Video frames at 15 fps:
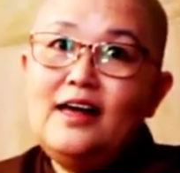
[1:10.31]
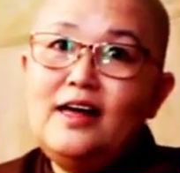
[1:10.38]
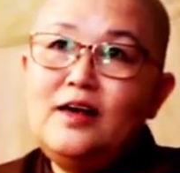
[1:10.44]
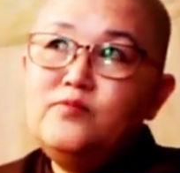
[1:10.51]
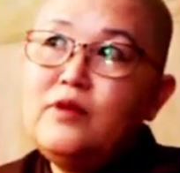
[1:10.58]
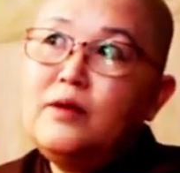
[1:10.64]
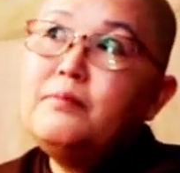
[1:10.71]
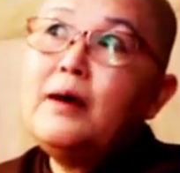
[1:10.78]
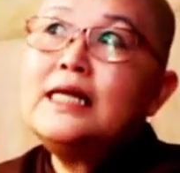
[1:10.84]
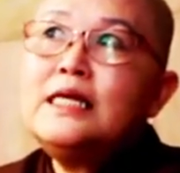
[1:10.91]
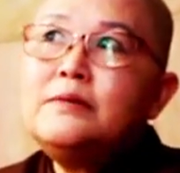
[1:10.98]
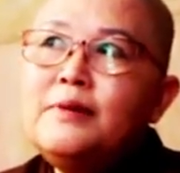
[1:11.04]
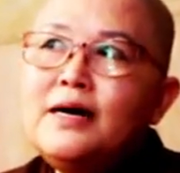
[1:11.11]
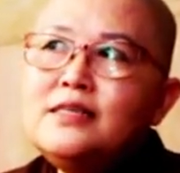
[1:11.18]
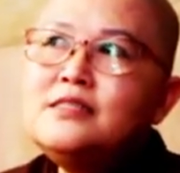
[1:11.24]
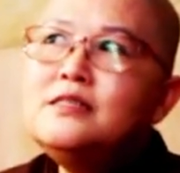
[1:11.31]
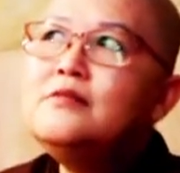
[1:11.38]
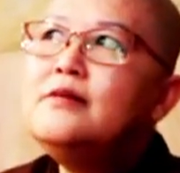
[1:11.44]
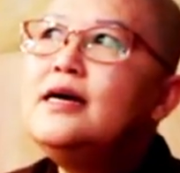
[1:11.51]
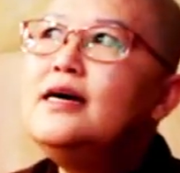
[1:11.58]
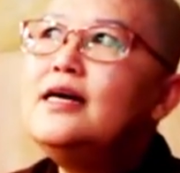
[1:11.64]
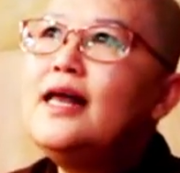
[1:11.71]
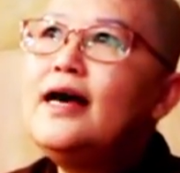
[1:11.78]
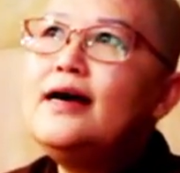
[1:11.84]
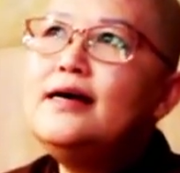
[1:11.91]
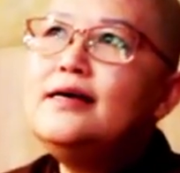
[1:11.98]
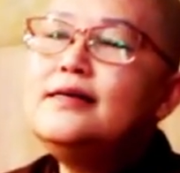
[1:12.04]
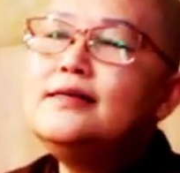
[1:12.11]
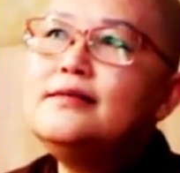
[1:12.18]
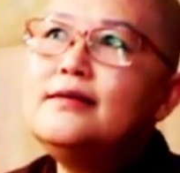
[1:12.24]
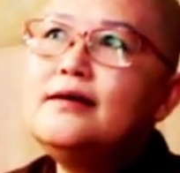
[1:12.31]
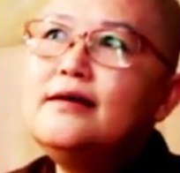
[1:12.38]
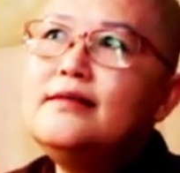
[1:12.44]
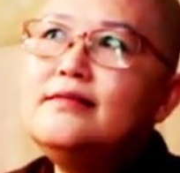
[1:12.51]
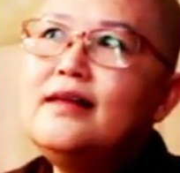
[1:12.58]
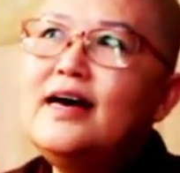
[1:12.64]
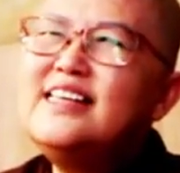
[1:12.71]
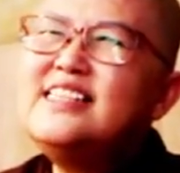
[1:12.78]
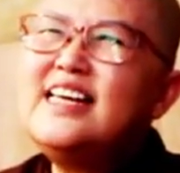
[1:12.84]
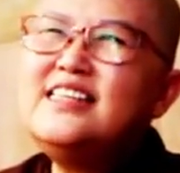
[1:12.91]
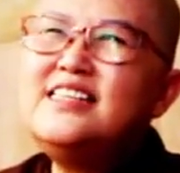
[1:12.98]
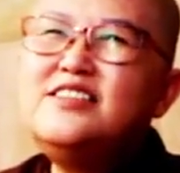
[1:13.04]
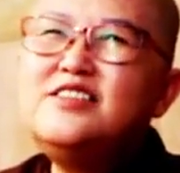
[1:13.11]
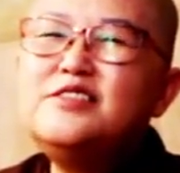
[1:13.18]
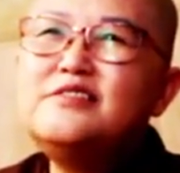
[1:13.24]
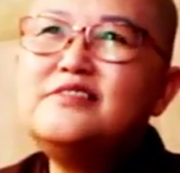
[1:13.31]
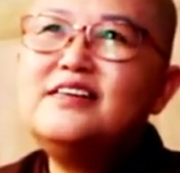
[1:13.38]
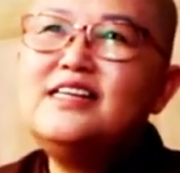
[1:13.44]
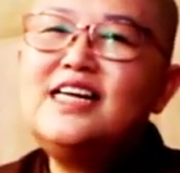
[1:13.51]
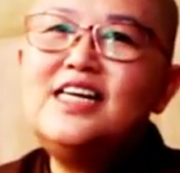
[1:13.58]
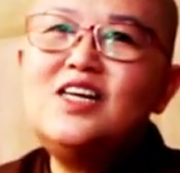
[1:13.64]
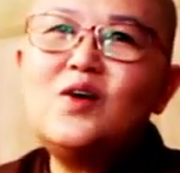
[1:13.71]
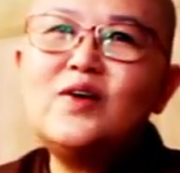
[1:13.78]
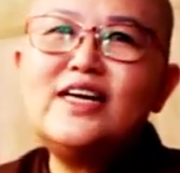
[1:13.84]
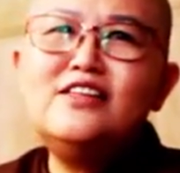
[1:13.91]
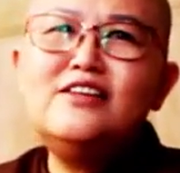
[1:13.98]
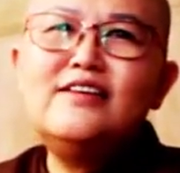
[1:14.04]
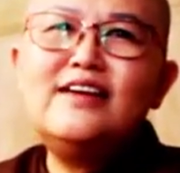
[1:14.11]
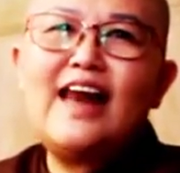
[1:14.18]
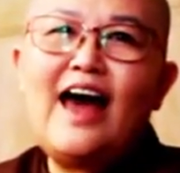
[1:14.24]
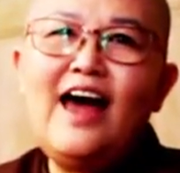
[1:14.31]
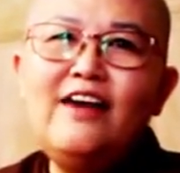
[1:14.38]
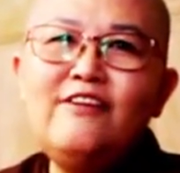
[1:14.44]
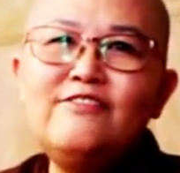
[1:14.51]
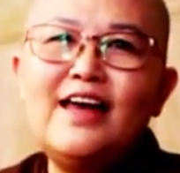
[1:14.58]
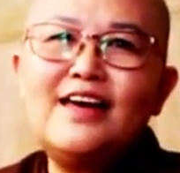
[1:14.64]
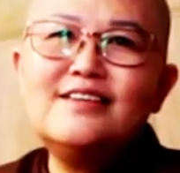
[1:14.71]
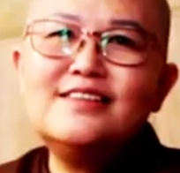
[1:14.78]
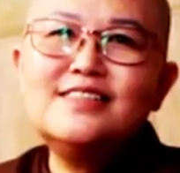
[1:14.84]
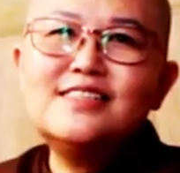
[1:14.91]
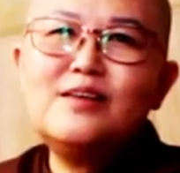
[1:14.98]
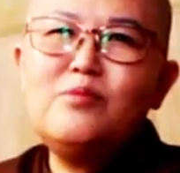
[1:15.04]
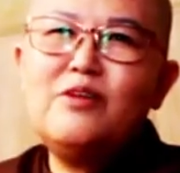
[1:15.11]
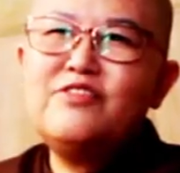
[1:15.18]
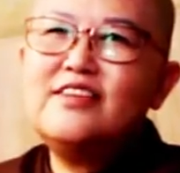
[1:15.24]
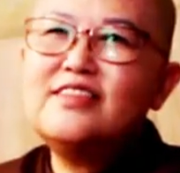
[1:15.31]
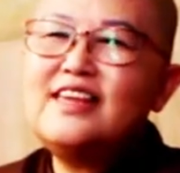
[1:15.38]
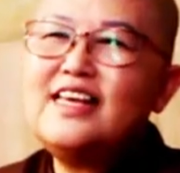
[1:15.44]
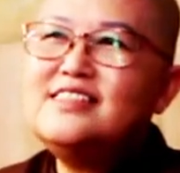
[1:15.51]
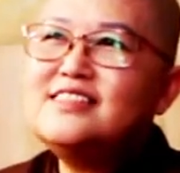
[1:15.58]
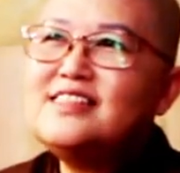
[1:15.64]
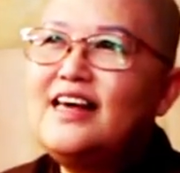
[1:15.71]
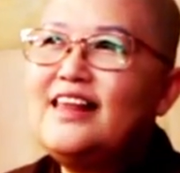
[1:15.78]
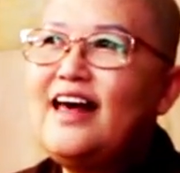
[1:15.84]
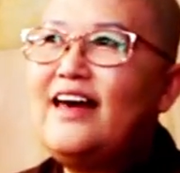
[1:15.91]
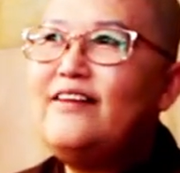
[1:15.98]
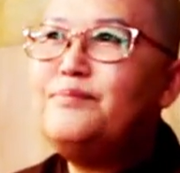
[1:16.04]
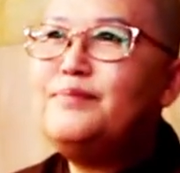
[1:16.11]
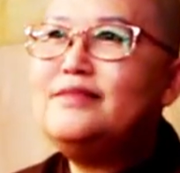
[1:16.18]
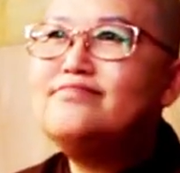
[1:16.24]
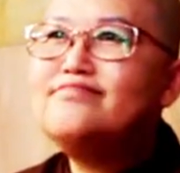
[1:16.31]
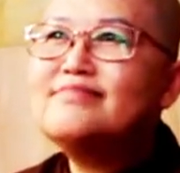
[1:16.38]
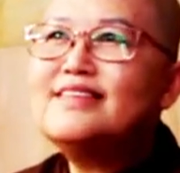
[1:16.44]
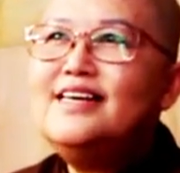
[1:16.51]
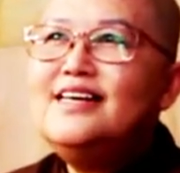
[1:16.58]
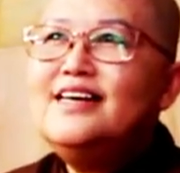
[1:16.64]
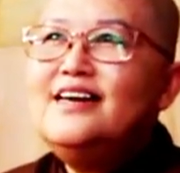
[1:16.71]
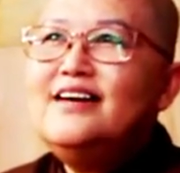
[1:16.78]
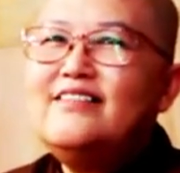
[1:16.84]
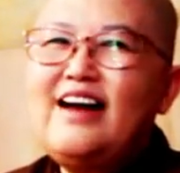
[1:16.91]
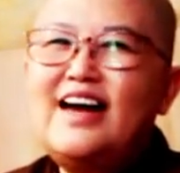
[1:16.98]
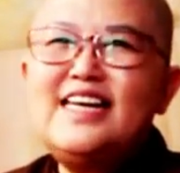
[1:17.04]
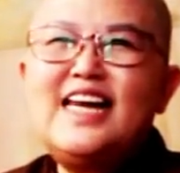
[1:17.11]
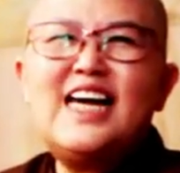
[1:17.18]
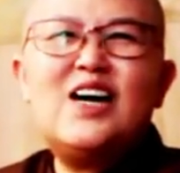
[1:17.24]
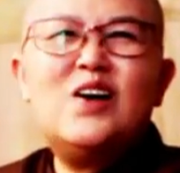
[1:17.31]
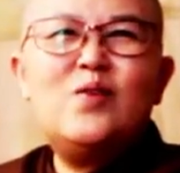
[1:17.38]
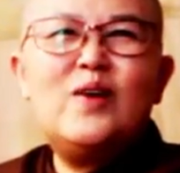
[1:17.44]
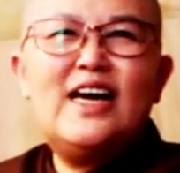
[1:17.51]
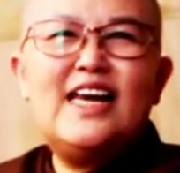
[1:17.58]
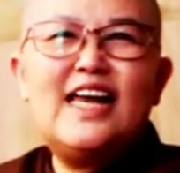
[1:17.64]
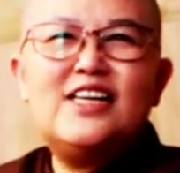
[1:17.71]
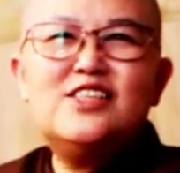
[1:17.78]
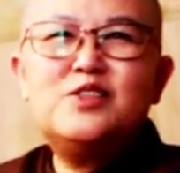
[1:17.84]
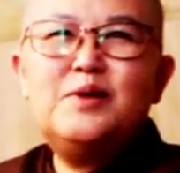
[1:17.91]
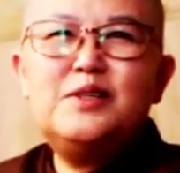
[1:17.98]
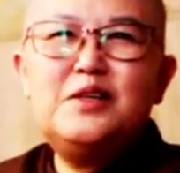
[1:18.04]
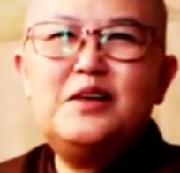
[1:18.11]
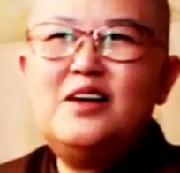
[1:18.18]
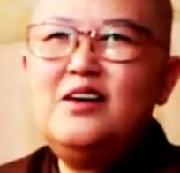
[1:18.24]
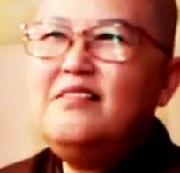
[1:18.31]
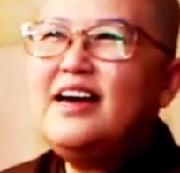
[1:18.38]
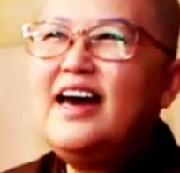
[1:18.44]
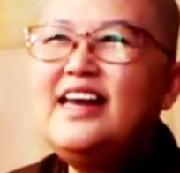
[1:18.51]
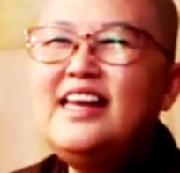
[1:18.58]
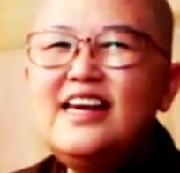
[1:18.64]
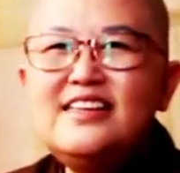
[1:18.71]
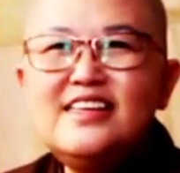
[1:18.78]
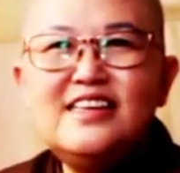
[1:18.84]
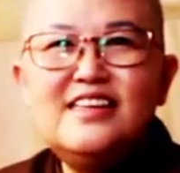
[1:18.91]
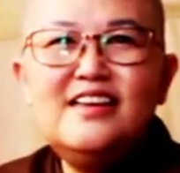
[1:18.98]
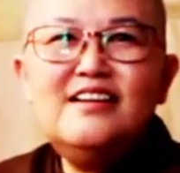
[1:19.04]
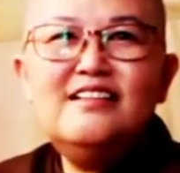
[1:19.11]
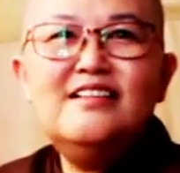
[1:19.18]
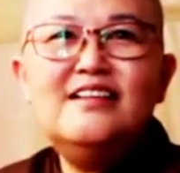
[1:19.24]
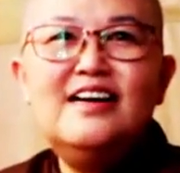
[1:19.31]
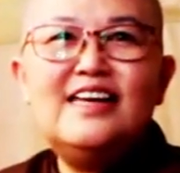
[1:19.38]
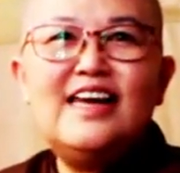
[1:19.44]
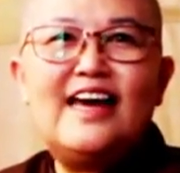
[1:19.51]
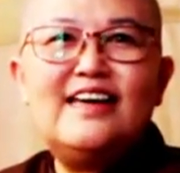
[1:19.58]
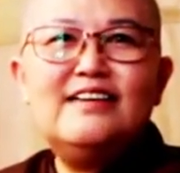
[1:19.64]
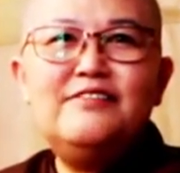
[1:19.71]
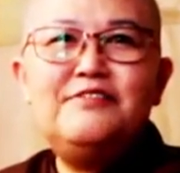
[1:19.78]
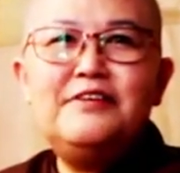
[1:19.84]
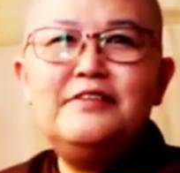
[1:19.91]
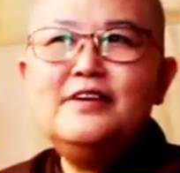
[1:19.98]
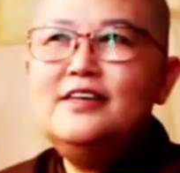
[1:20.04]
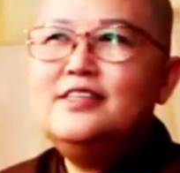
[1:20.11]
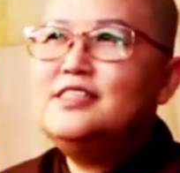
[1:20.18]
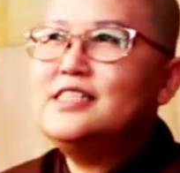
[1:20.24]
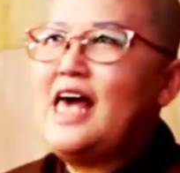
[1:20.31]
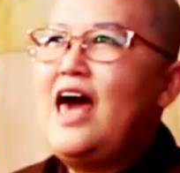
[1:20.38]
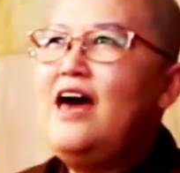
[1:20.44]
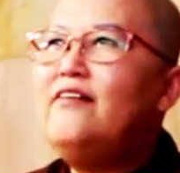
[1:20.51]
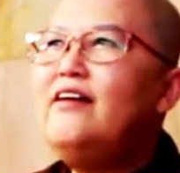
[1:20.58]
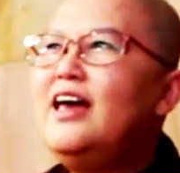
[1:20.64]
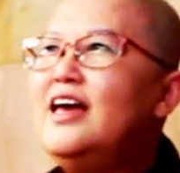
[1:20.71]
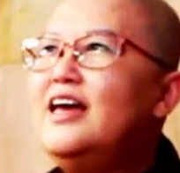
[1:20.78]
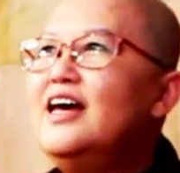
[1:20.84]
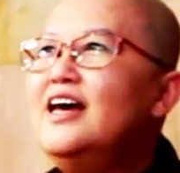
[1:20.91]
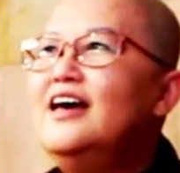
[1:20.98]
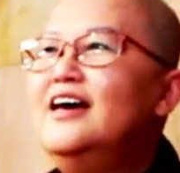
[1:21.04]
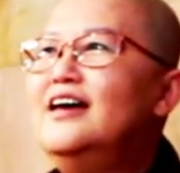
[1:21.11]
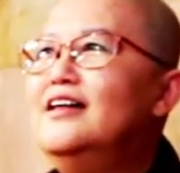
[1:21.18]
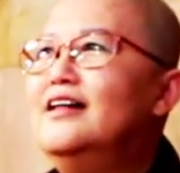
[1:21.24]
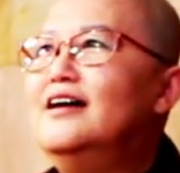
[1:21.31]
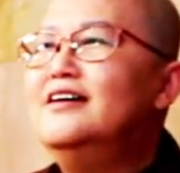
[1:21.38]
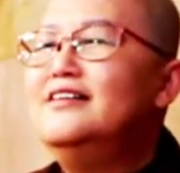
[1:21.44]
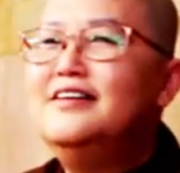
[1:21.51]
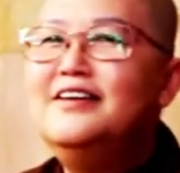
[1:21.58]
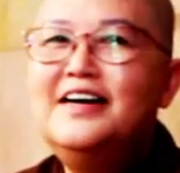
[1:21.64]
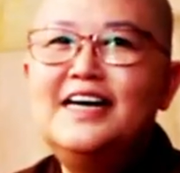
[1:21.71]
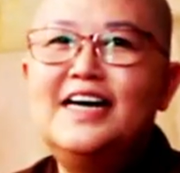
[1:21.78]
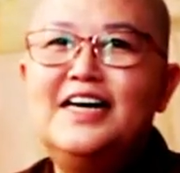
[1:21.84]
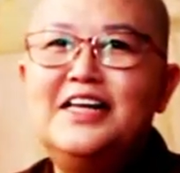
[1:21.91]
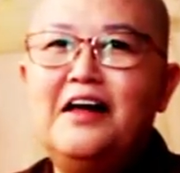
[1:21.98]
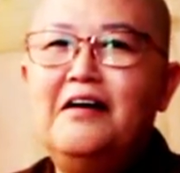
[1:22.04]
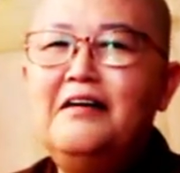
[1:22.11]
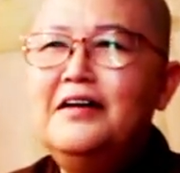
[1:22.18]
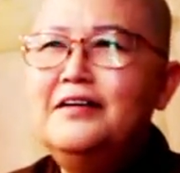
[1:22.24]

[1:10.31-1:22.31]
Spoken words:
And my mother passed away, and I started to really look into life, like some of the things that I've been running away, like to want to look at it, you know, like you feel scary, you know.